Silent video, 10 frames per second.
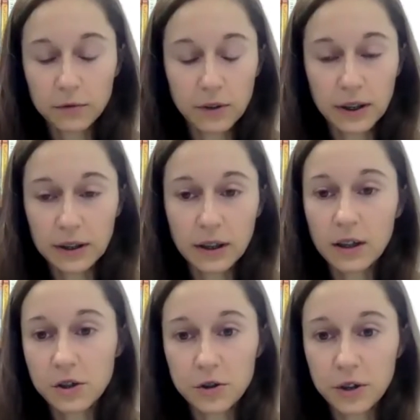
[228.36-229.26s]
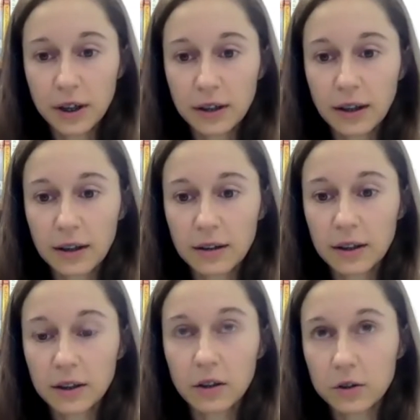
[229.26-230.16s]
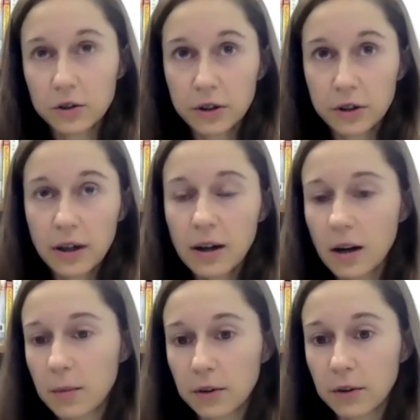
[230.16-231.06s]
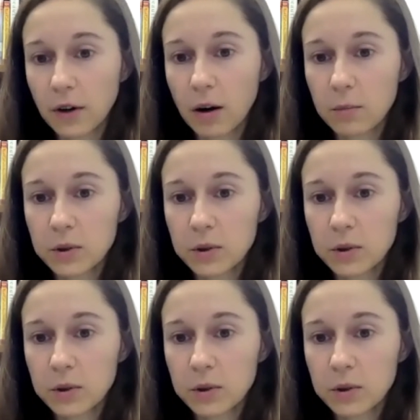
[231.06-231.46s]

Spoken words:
in the country in the culture they're coming from.